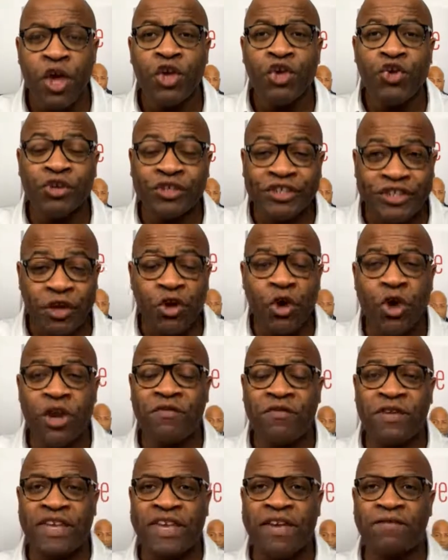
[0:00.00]
You're still going
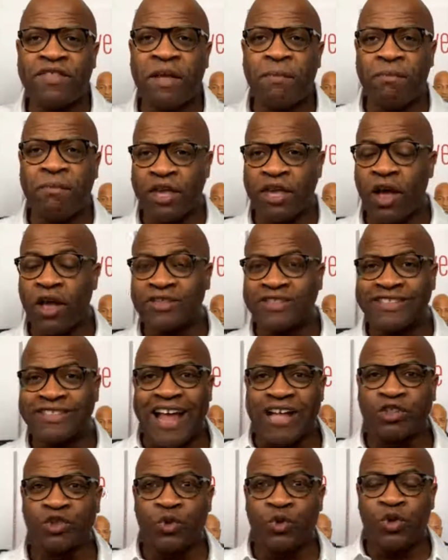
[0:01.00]
to forgive them because
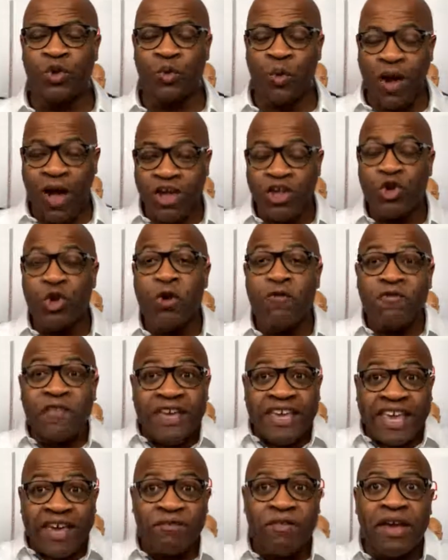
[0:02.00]
that's who you are. You're a
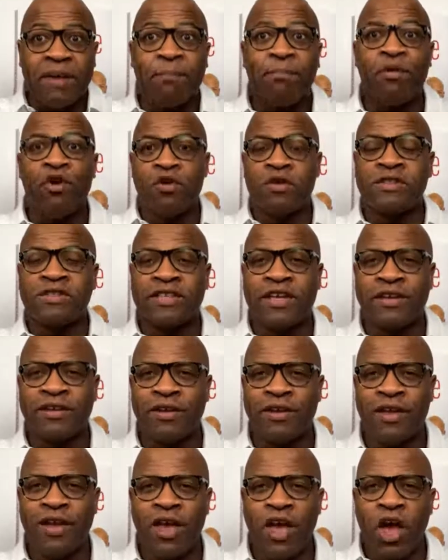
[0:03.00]
forgiving person,
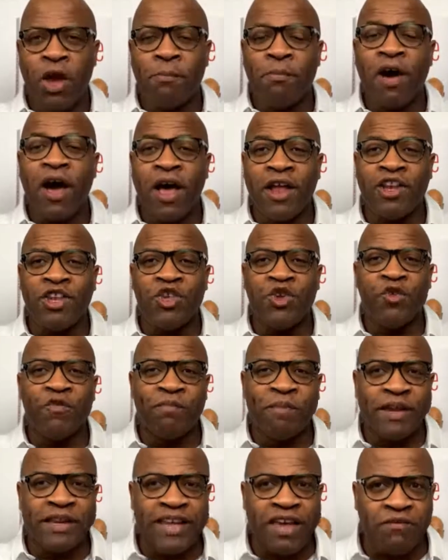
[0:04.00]
but
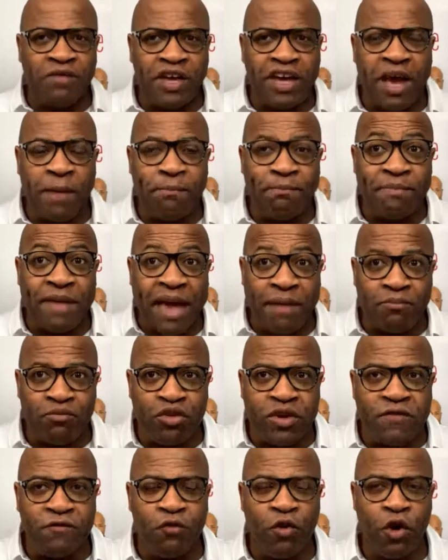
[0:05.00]
you've been given a
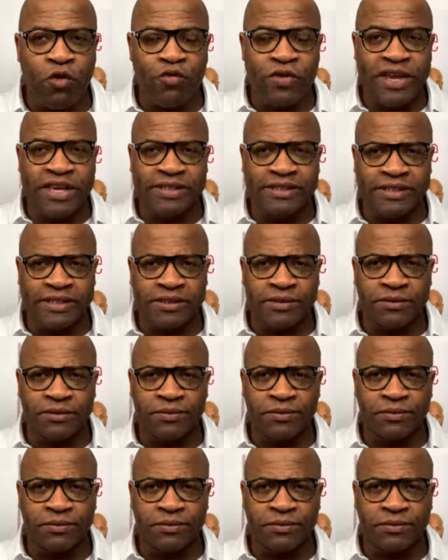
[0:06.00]
memory for a reason.